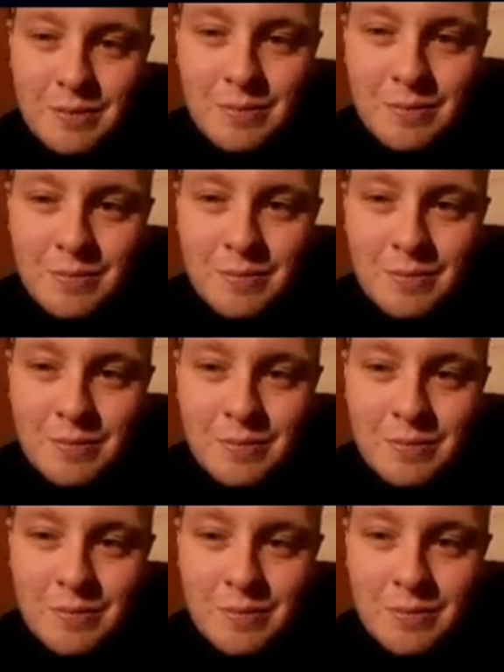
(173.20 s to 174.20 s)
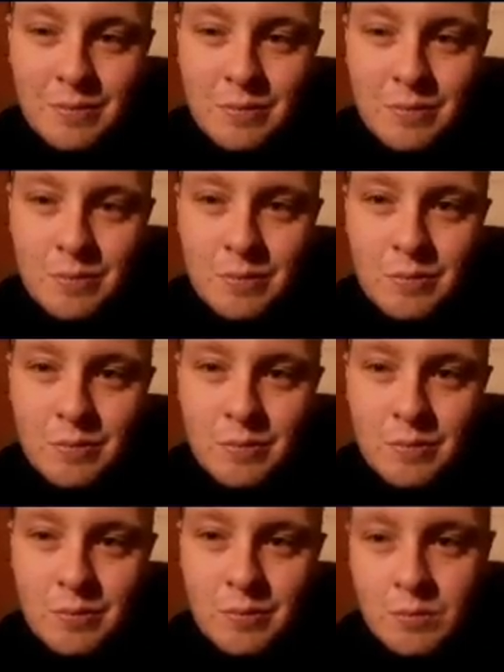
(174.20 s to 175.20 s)

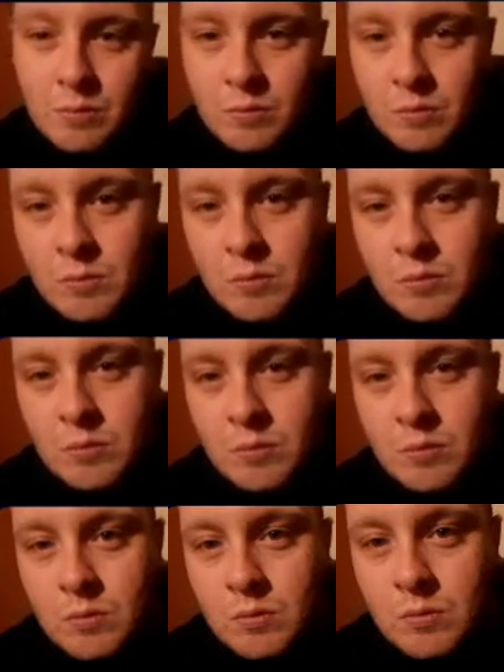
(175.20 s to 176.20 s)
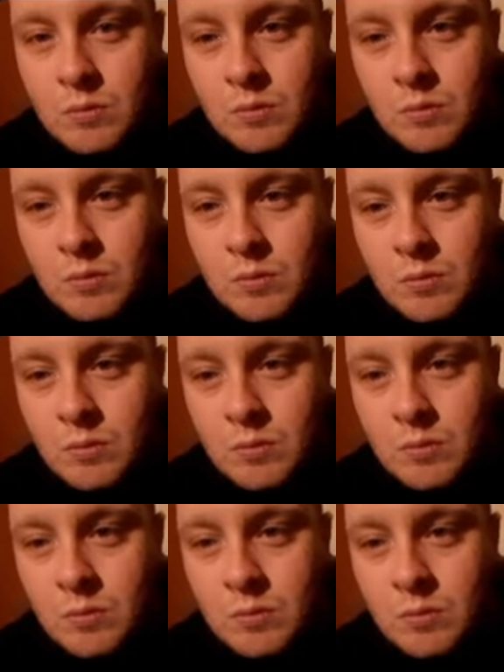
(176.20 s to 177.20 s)

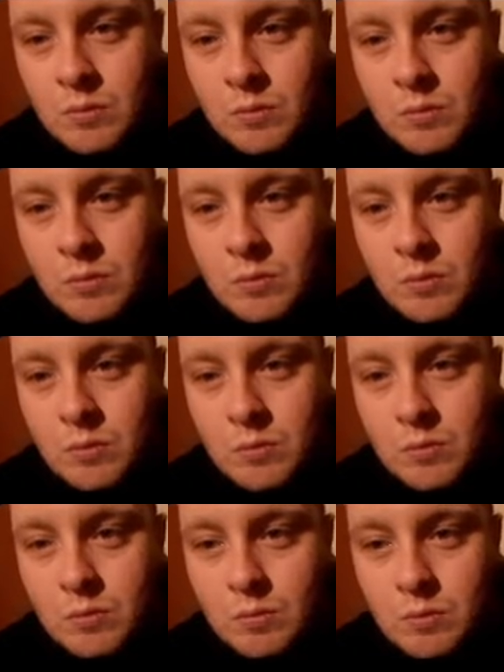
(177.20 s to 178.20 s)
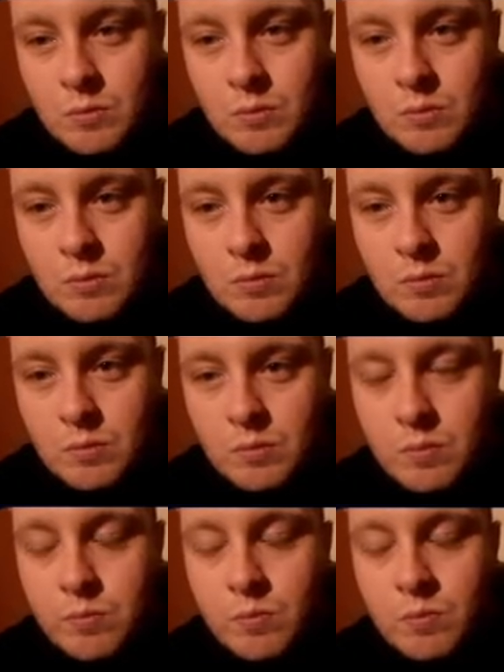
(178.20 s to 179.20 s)
This person isn't speaking.